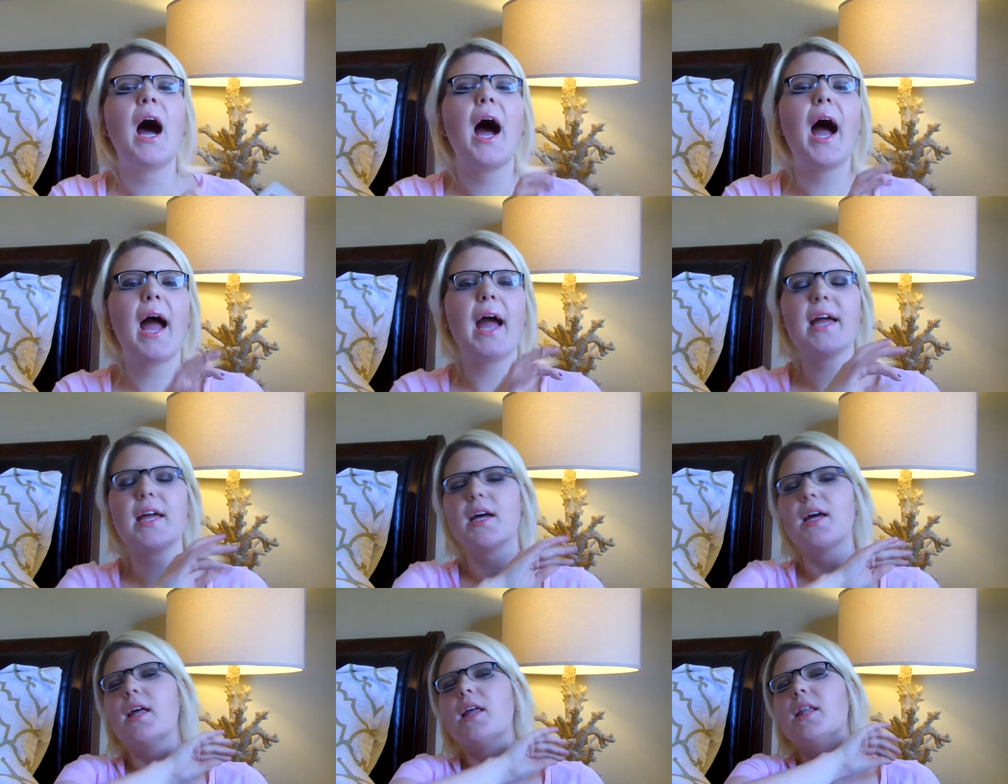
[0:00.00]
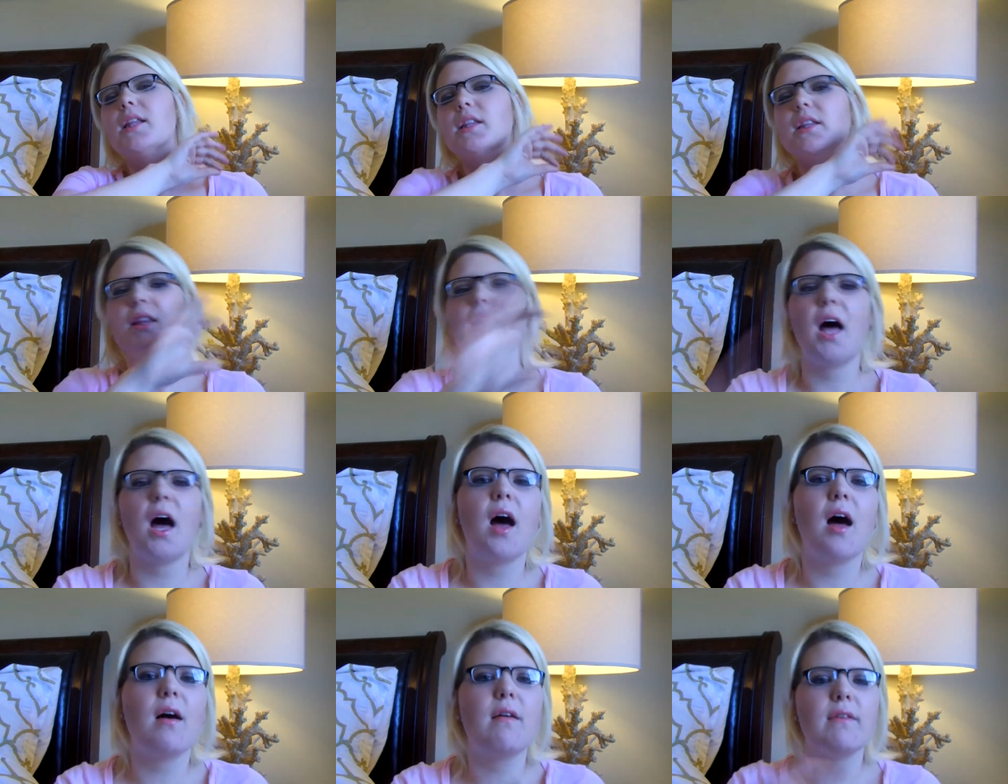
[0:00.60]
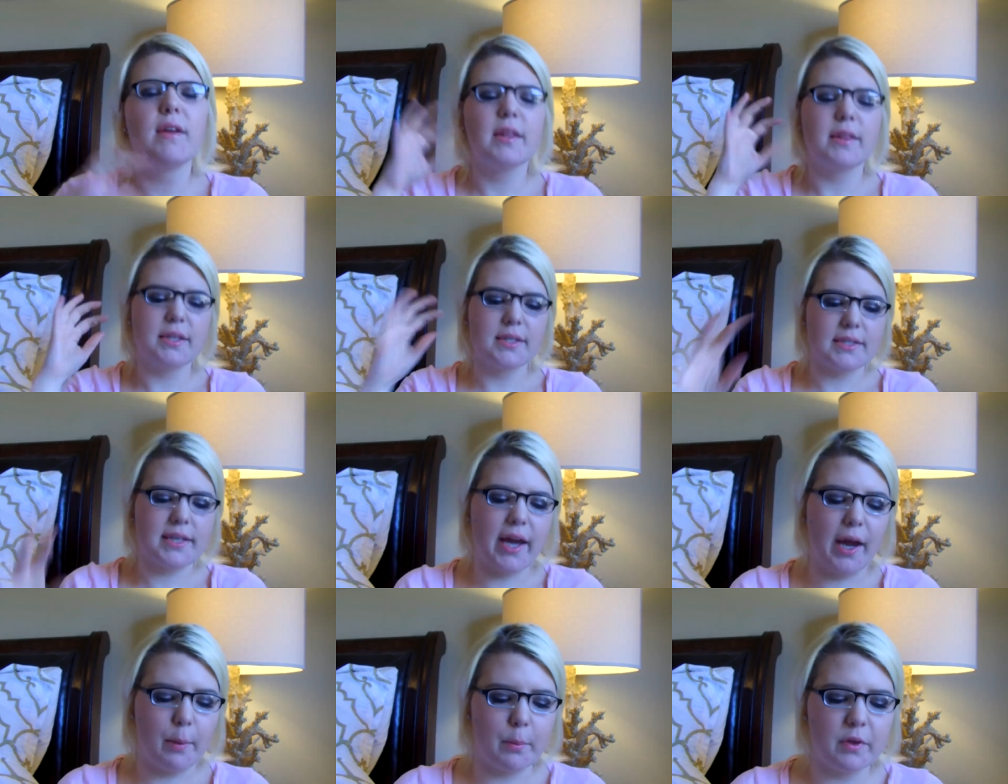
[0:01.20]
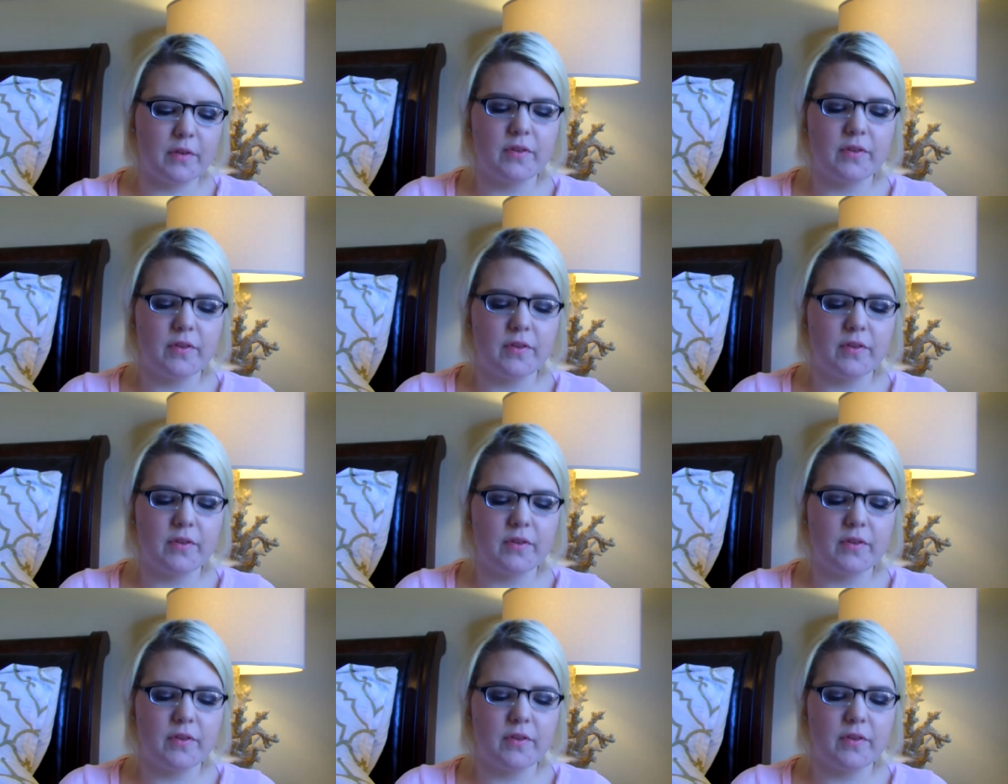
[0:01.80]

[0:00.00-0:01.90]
I love this app.